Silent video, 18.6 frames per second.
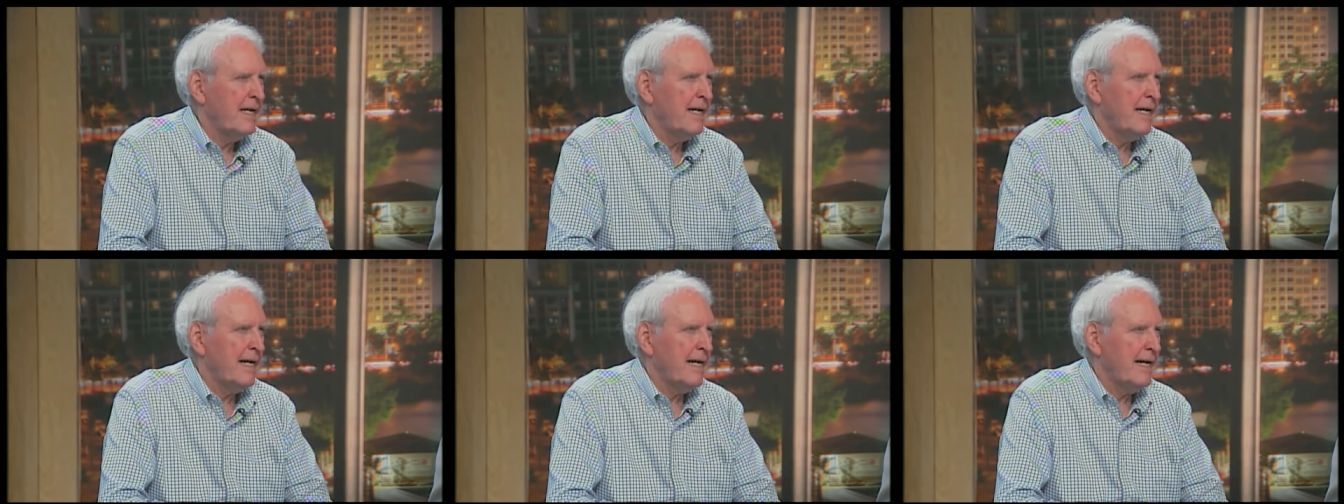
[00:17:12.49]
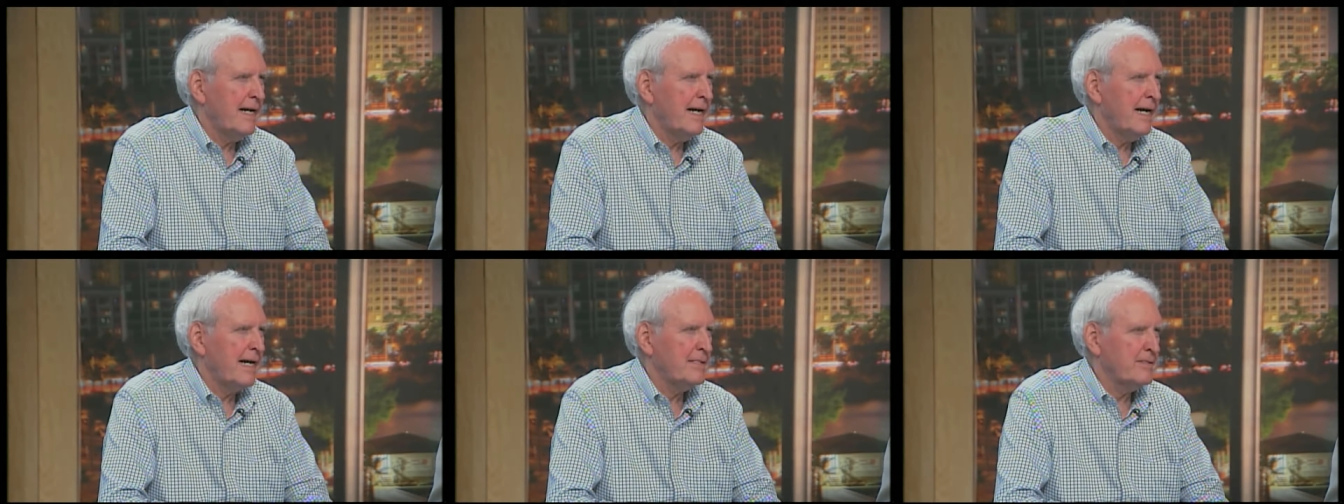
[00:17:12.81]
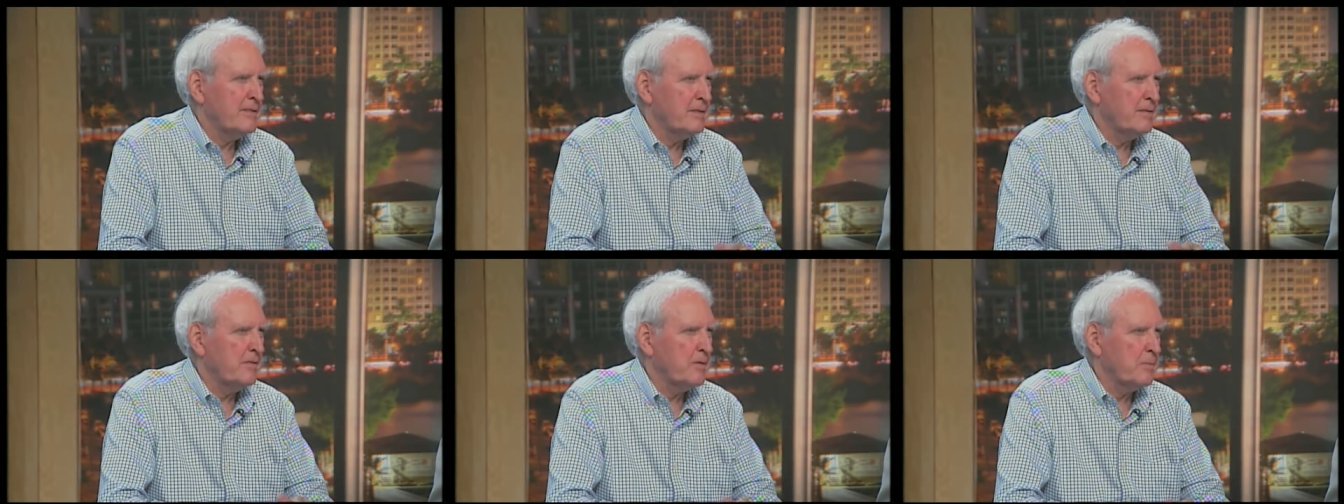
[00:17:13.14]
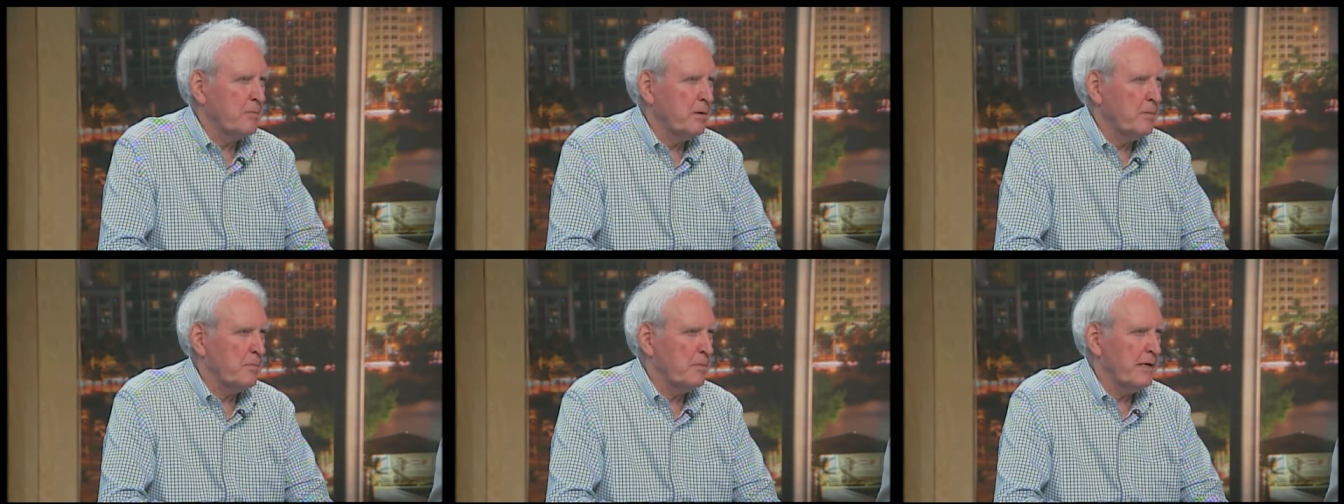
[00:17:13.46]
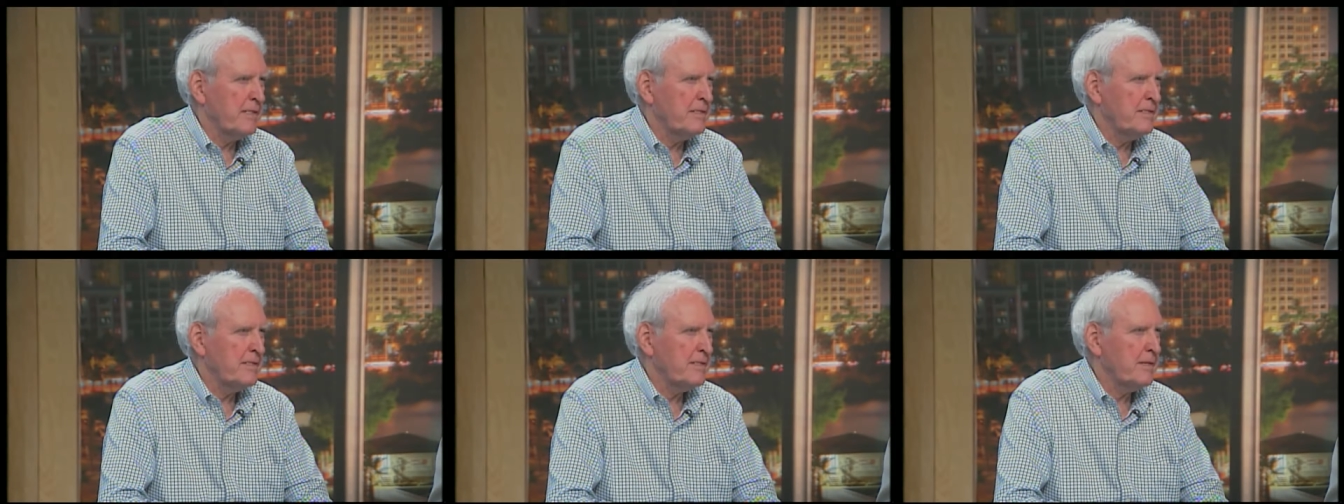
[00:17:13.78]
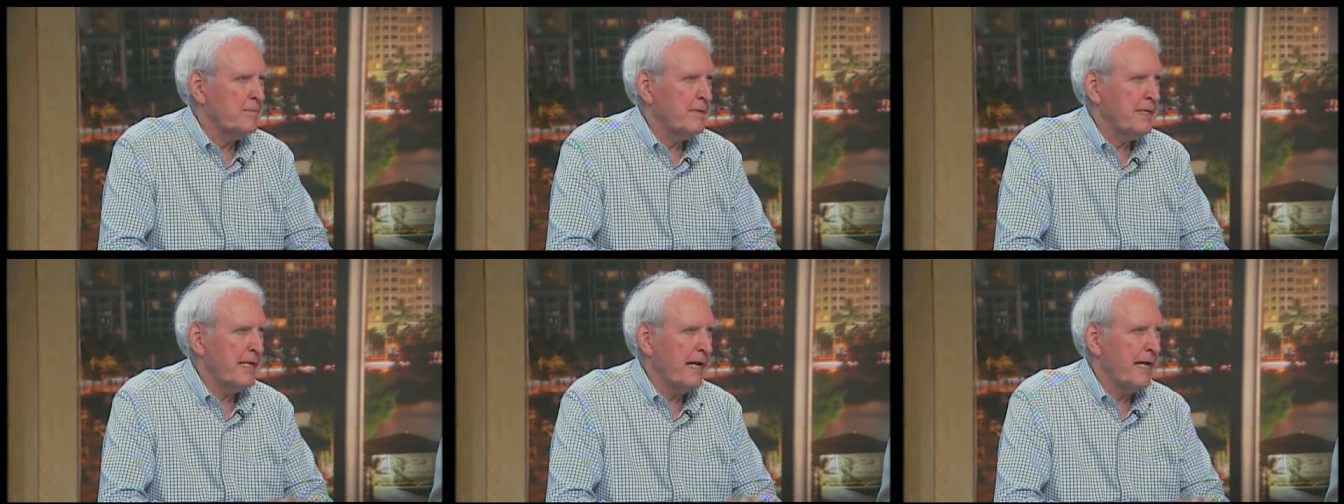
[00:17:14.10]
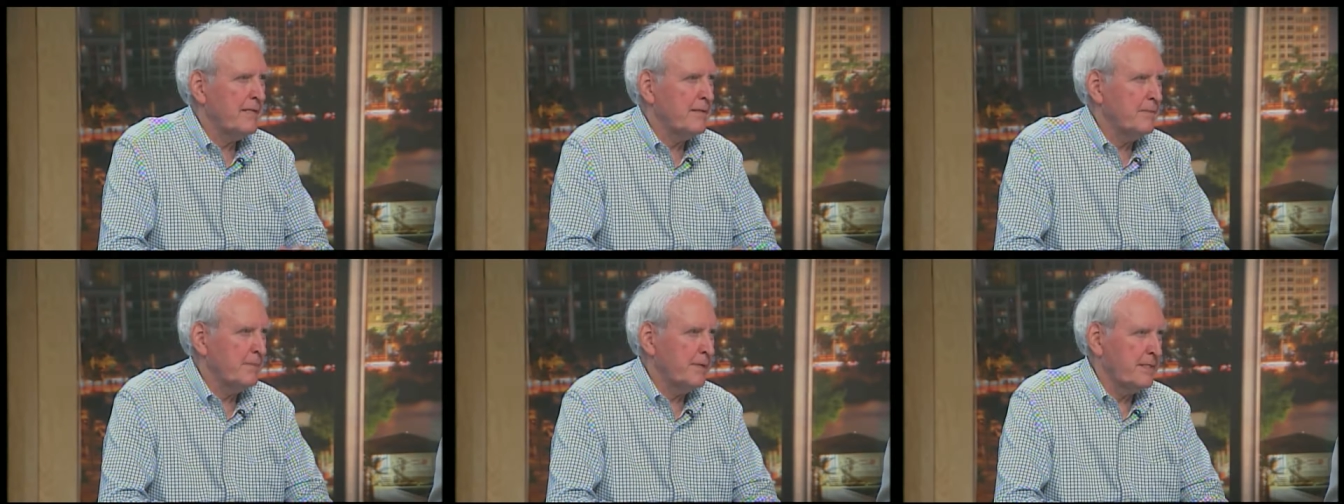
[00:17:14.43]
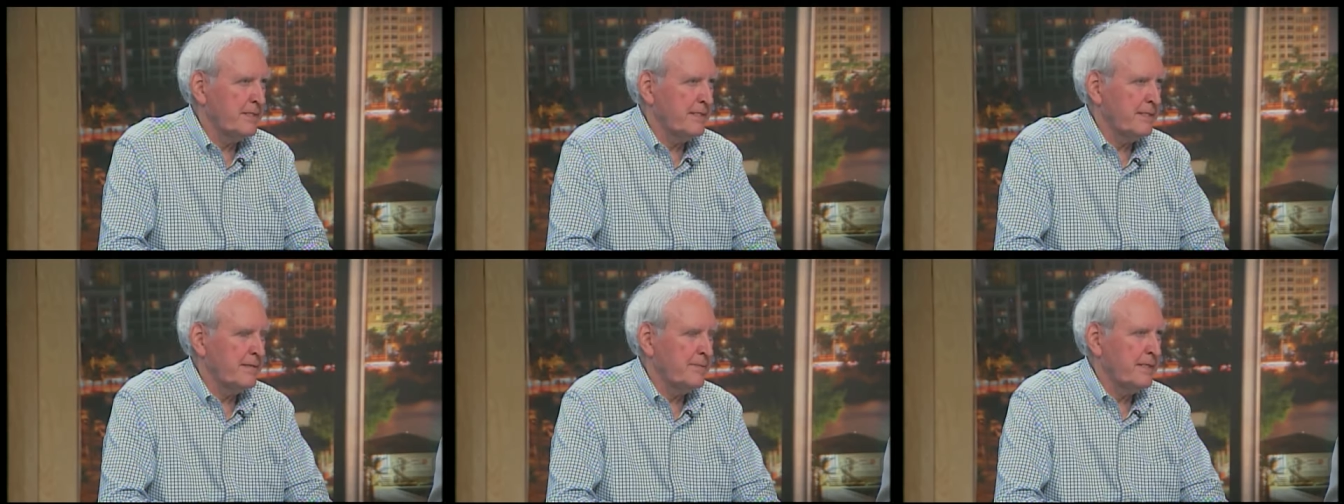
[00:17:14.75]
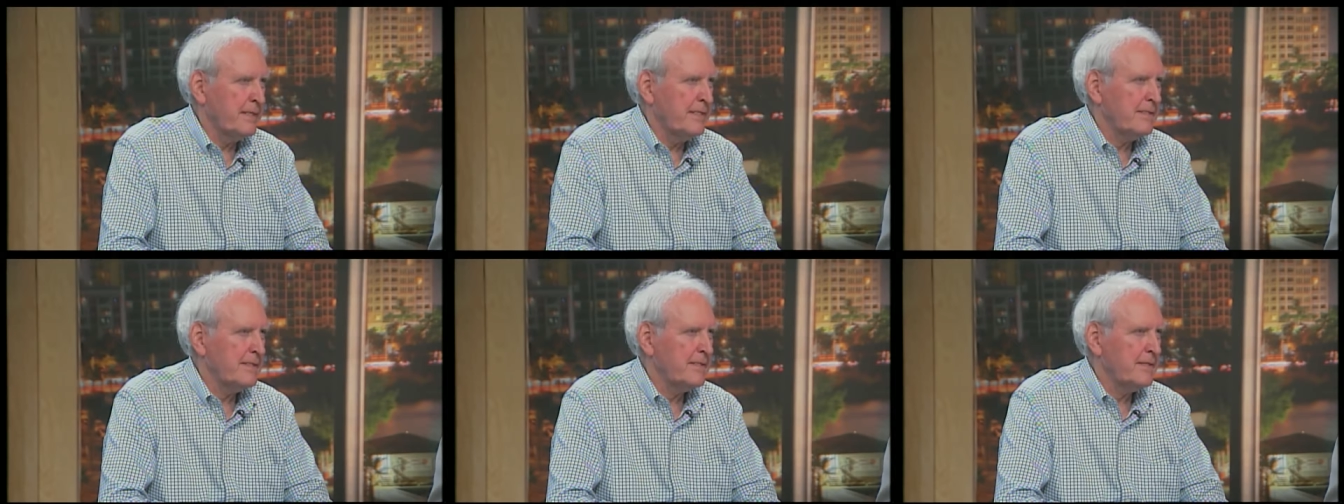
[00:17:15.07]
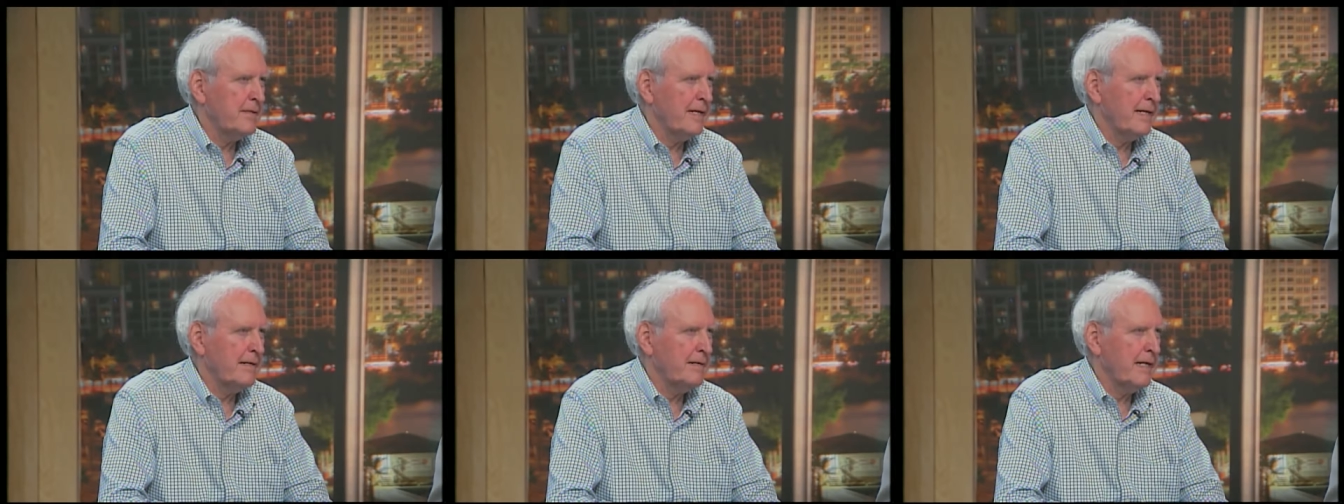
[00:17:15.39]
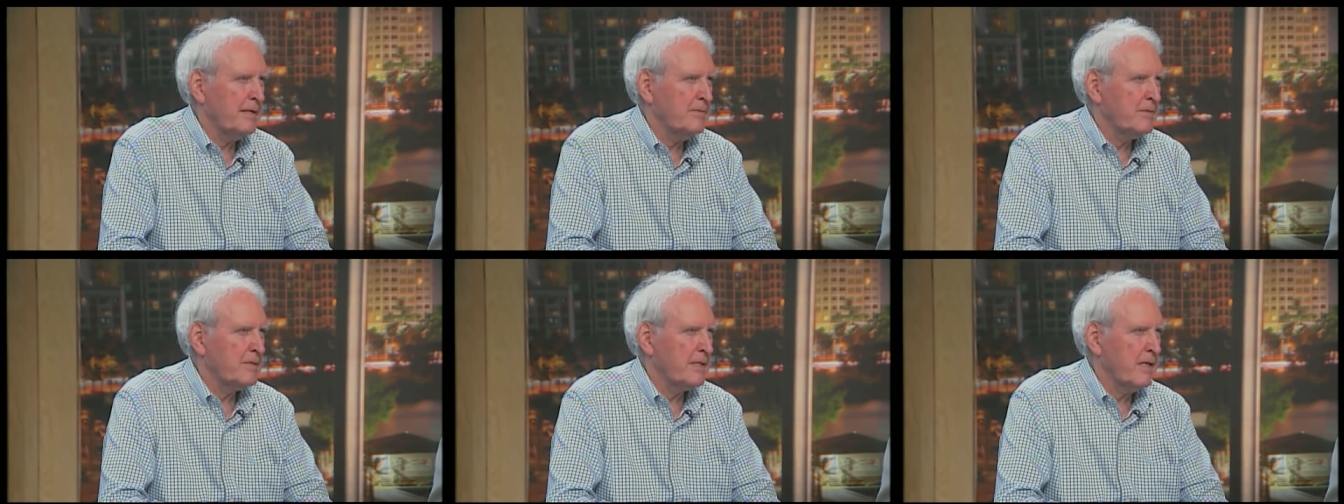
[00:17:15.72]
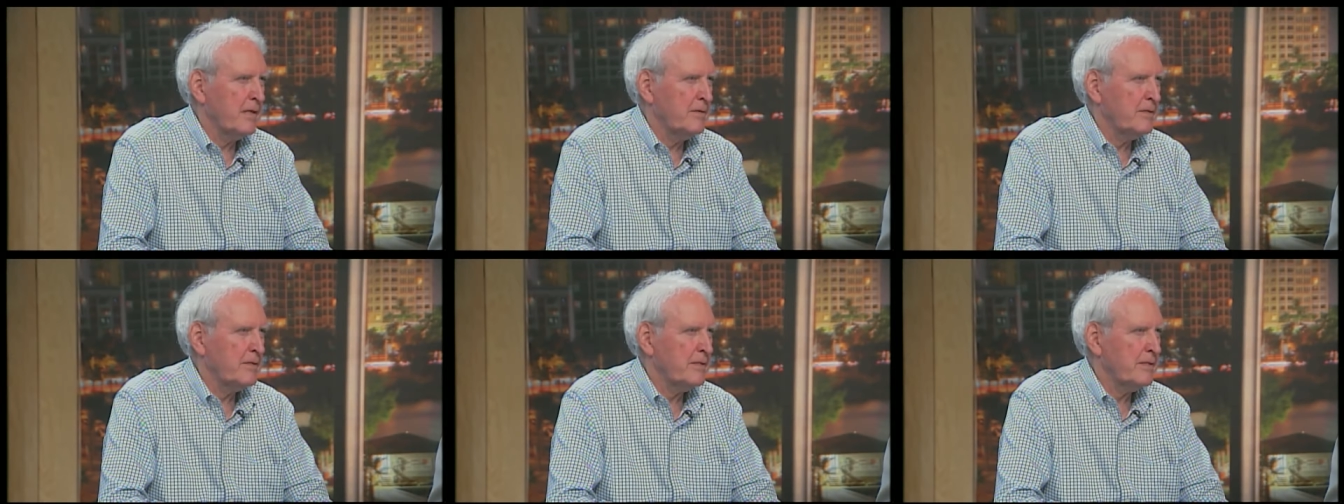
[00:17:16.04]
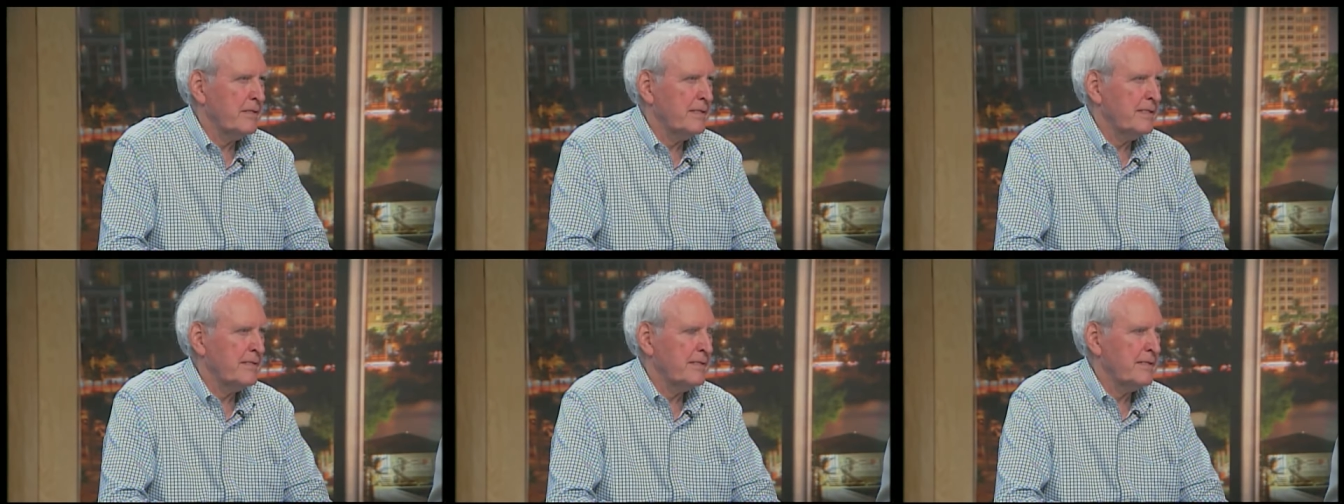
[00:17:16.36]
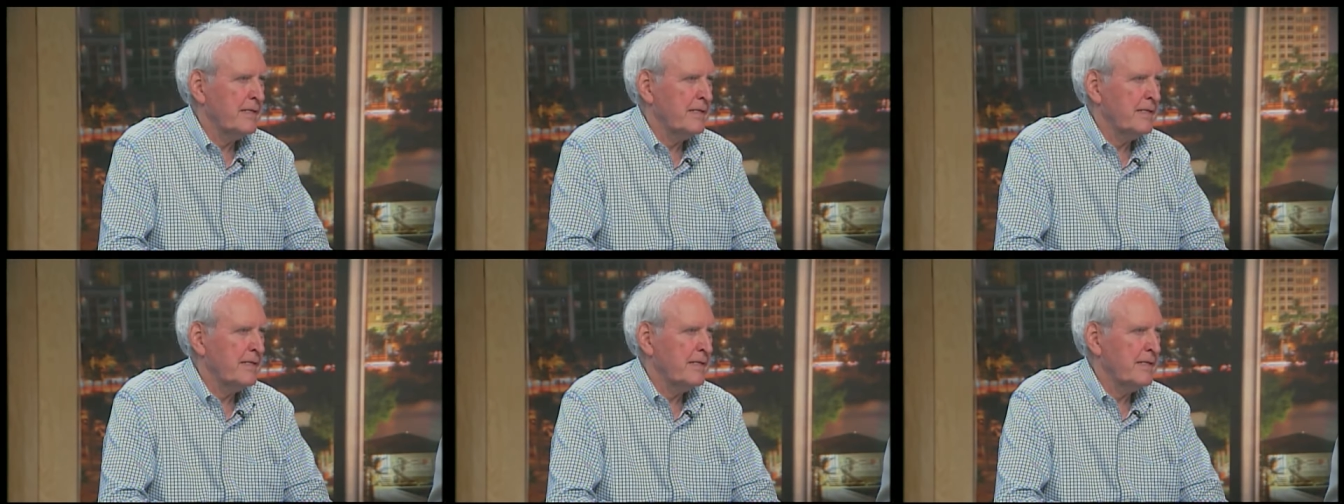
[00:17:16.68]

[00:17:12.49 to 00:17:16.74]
Uh, I served on the Appropriations Committee and the Budget Committee, so I, I was close to it. And,